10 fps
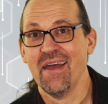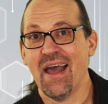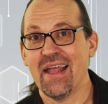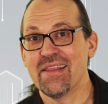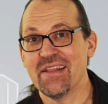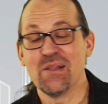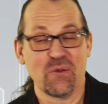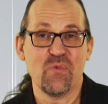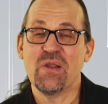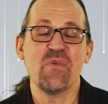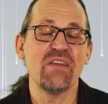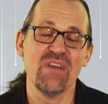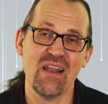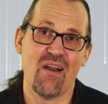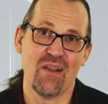And look, we
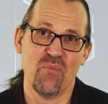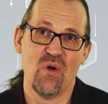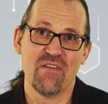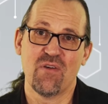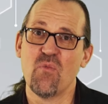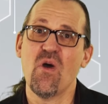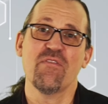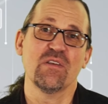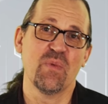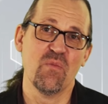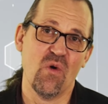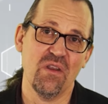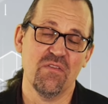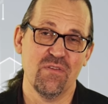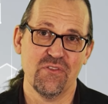rely on Wi-Fi. Wi-Fi's been
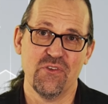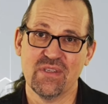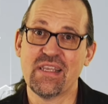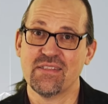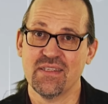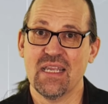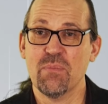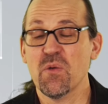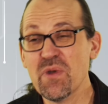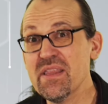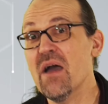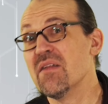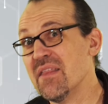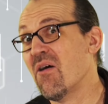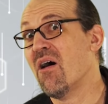wonderful to us, hasn't it? But we know
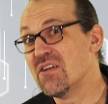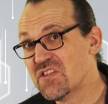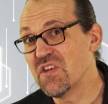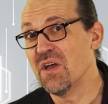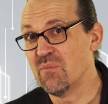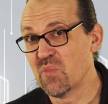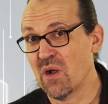that there are certain